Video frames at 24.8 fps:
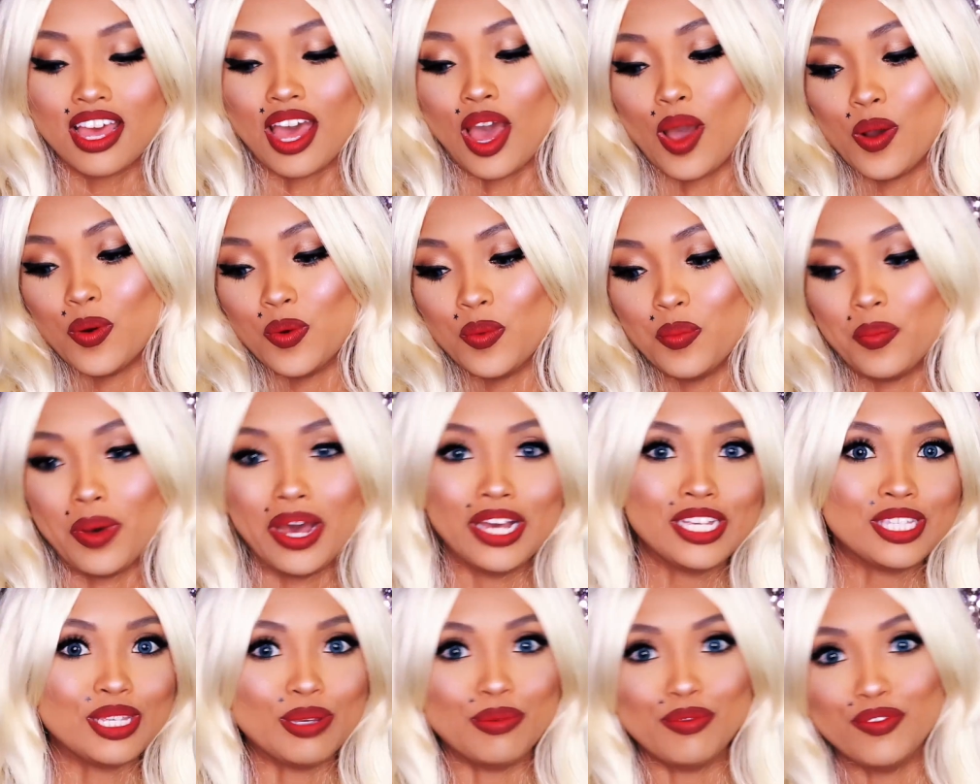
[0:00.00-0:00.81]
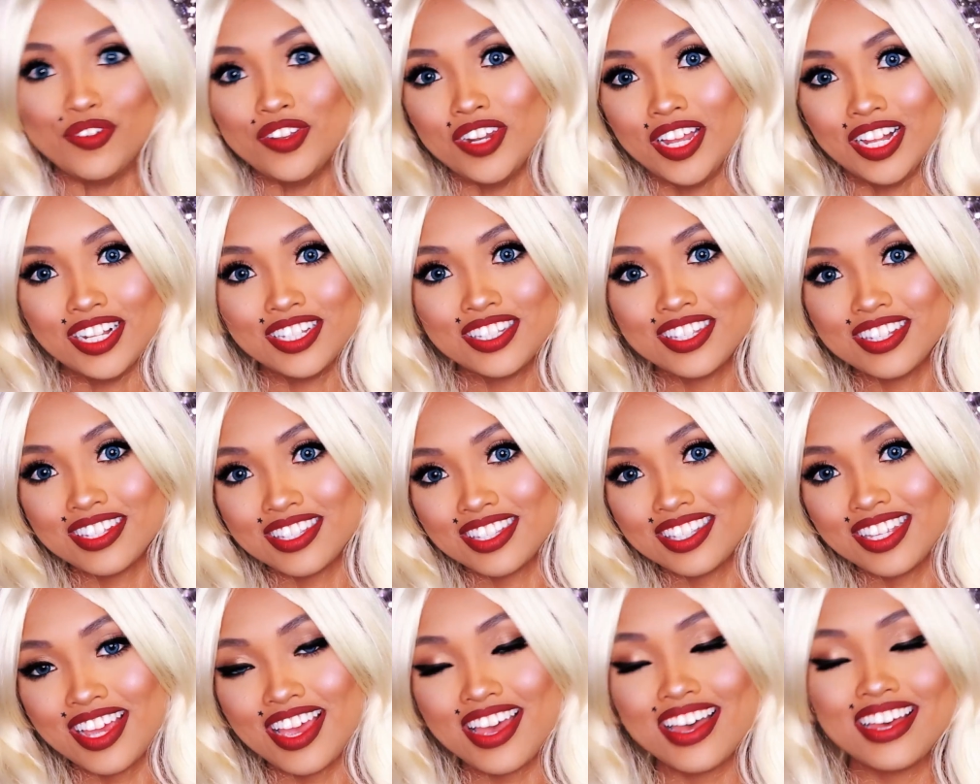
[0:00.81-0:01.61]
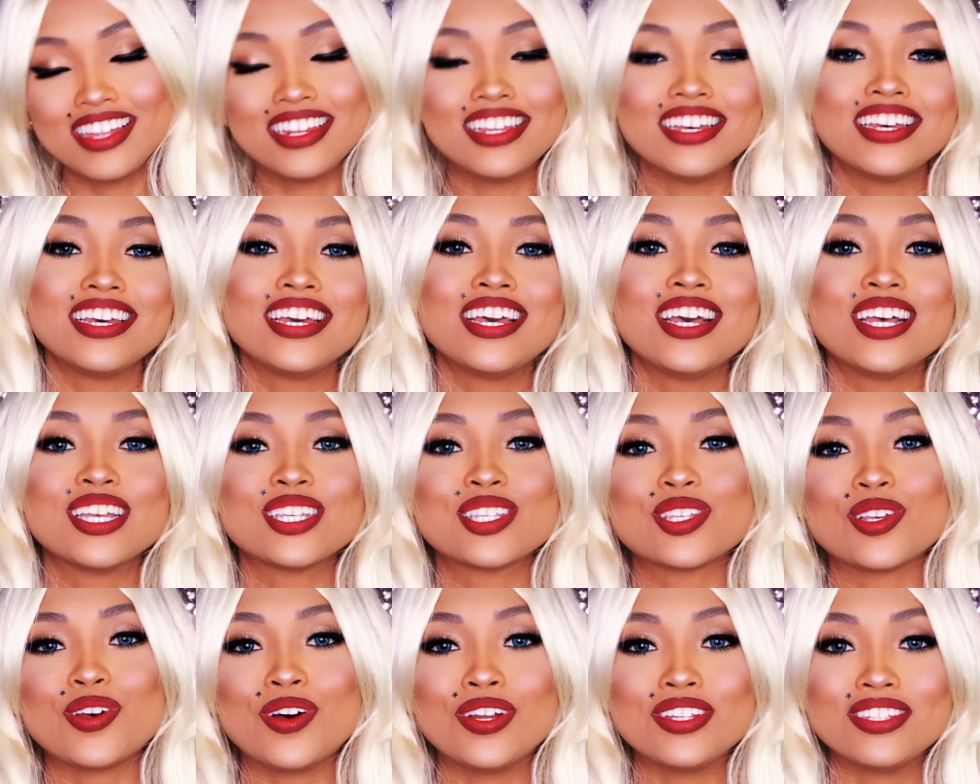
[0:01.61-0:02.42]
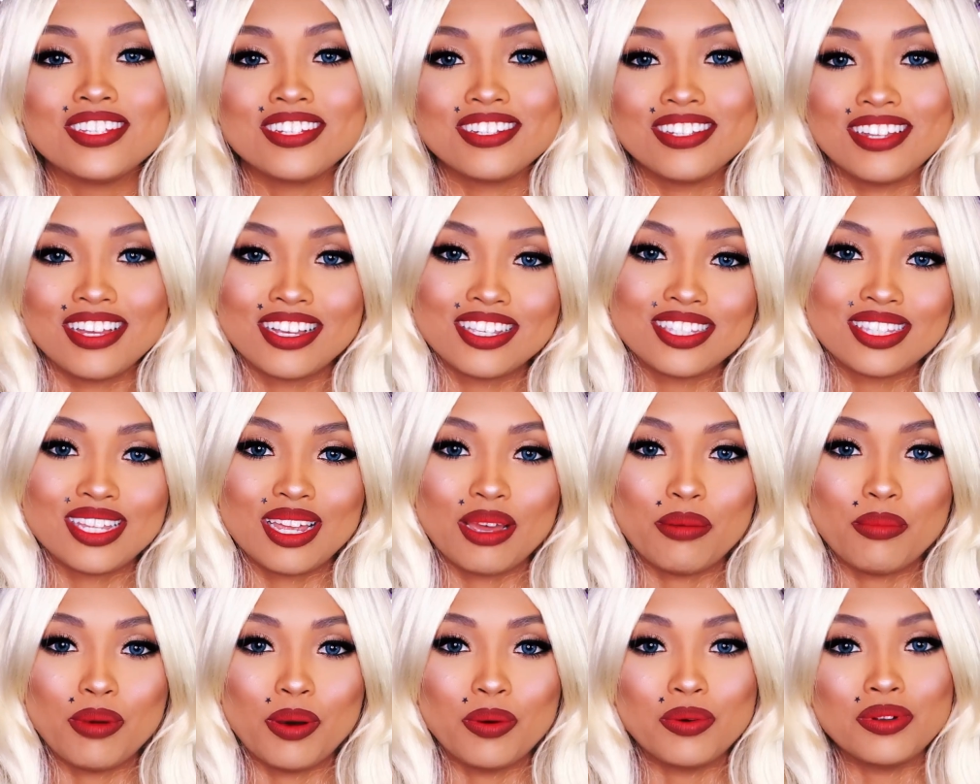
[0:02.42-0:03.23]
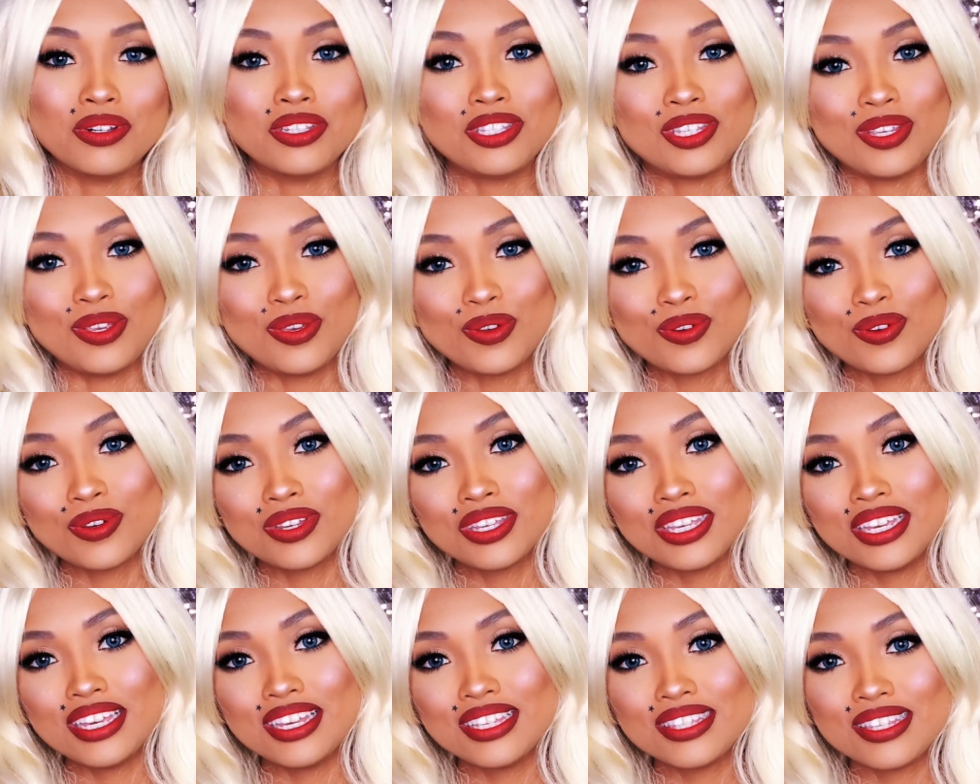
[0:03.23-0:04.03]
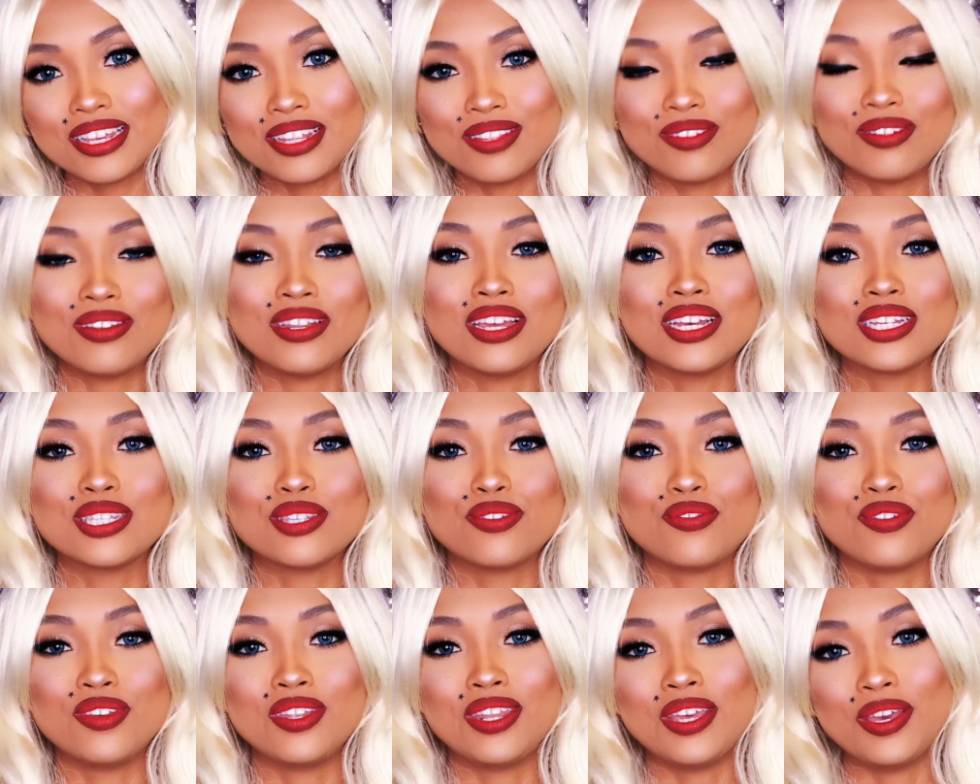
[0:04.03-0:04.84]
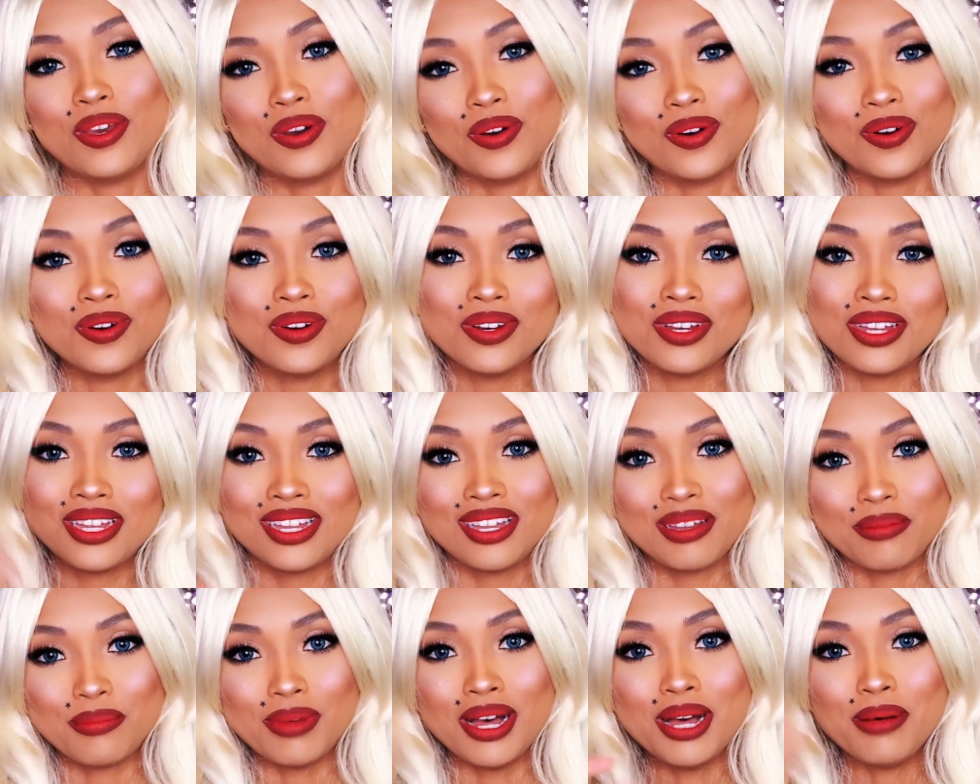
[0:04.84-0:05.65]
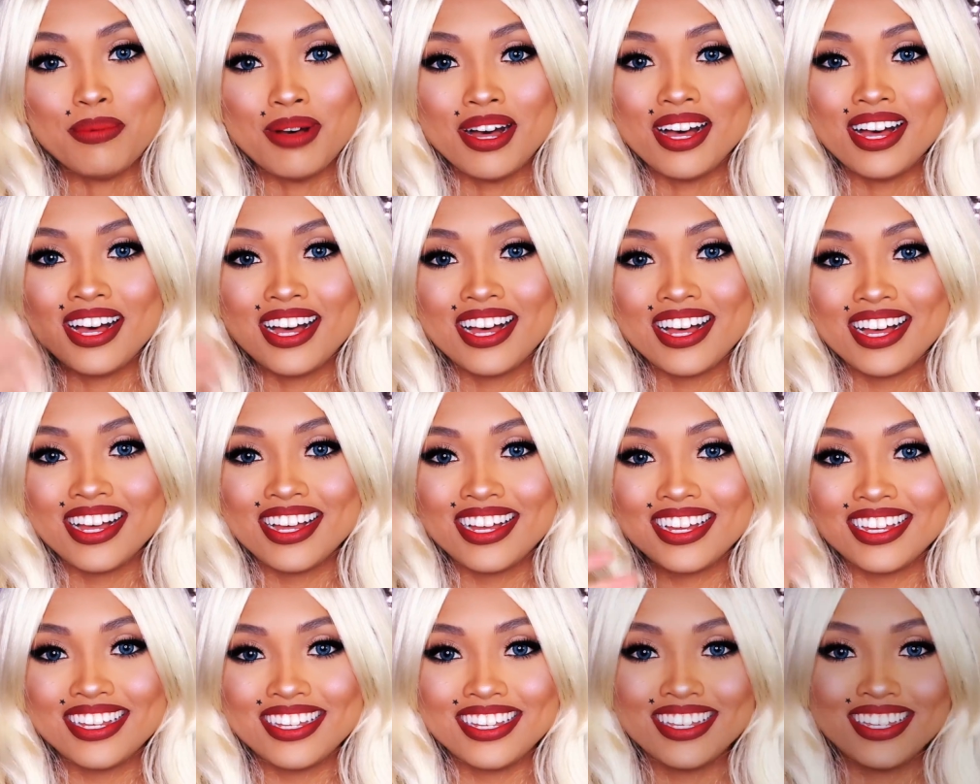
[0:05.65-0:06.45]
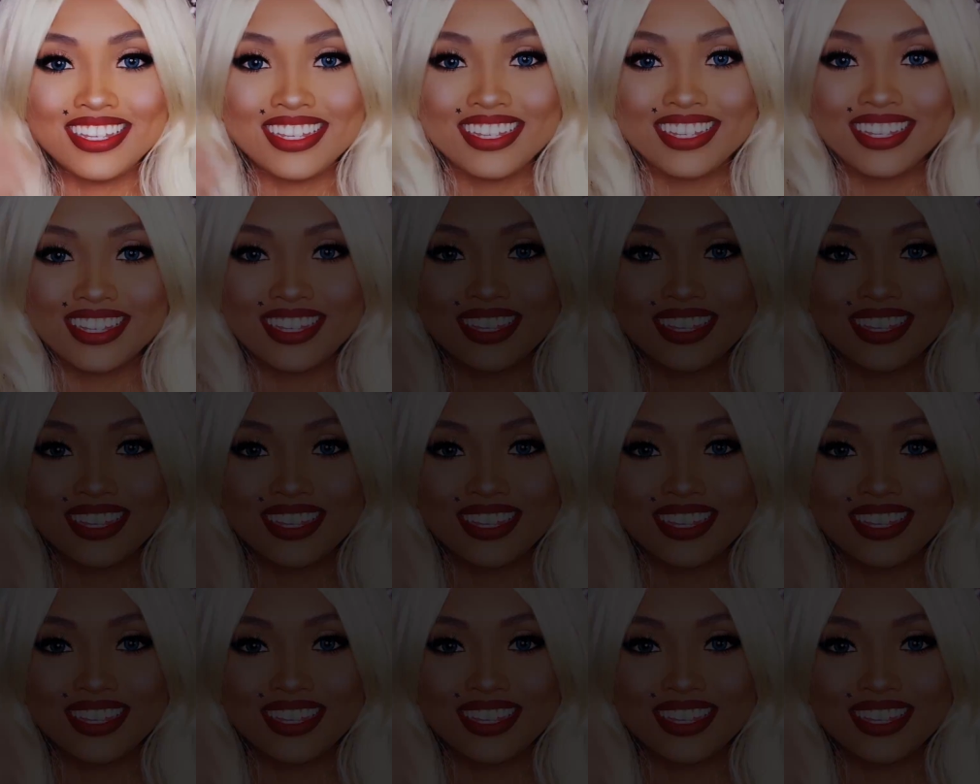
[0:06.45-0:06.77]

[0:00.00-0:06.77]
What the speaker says: I will buy something else instead. So until next time, I will see you cookies at the next video. Bye bye!